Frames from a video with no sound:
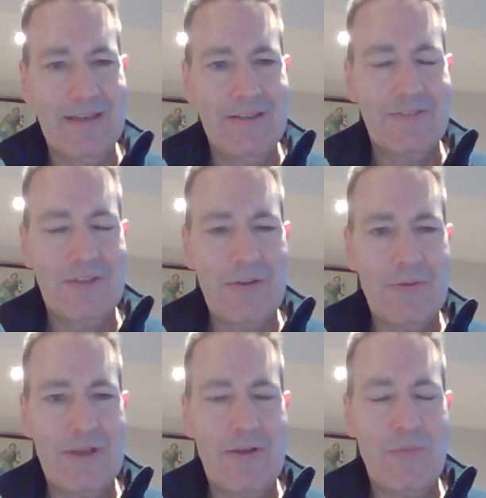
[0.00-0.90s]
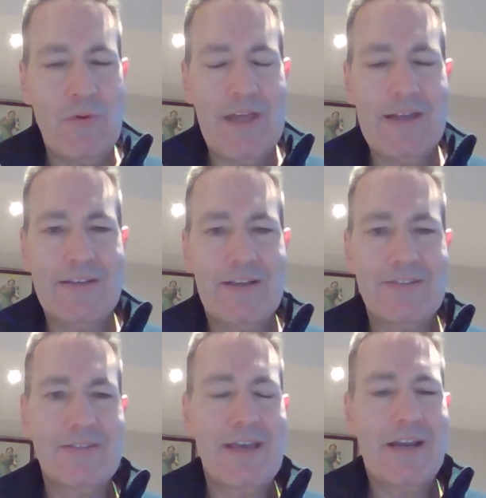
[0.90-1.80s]
So what that
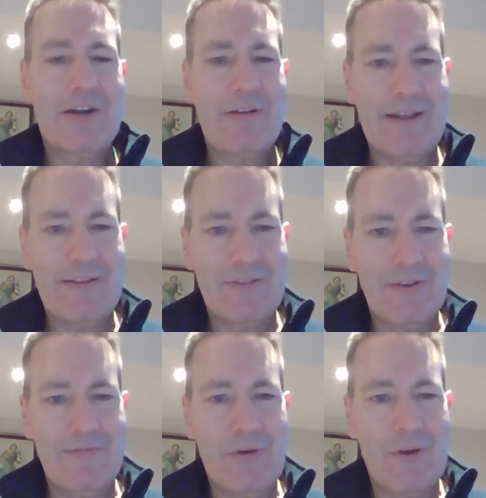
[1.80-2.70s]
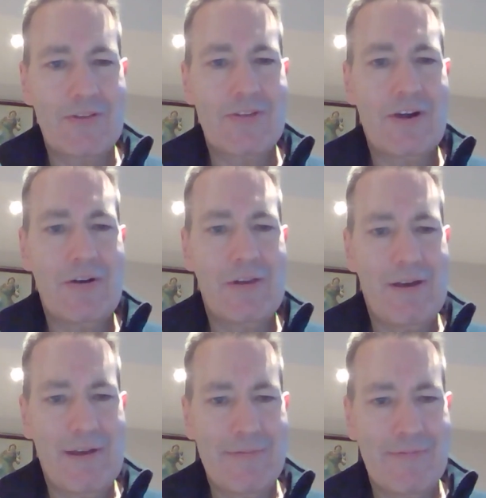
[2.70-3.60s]
does is that creates a volatile
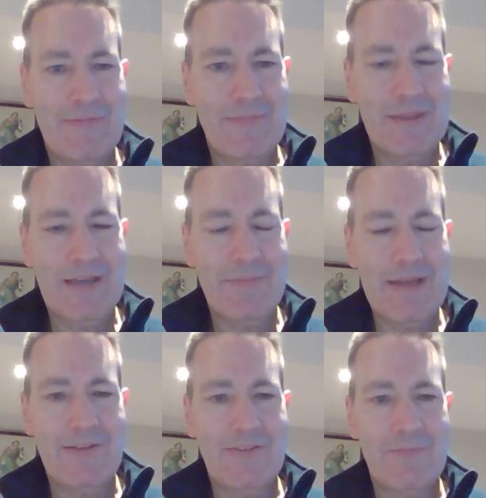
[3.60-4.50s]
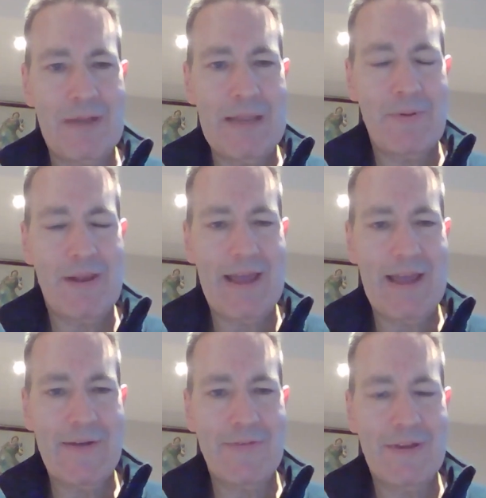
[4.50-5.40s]
life. It means that people
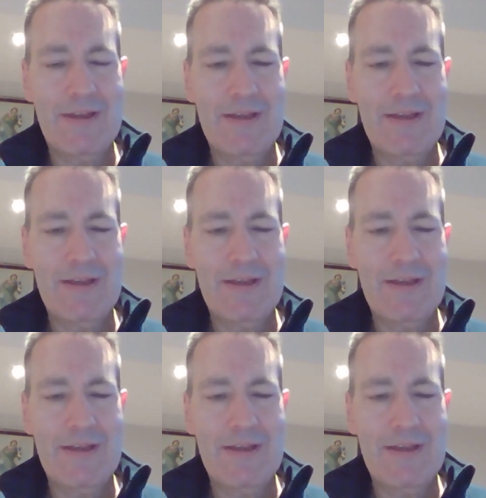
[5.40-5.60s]
have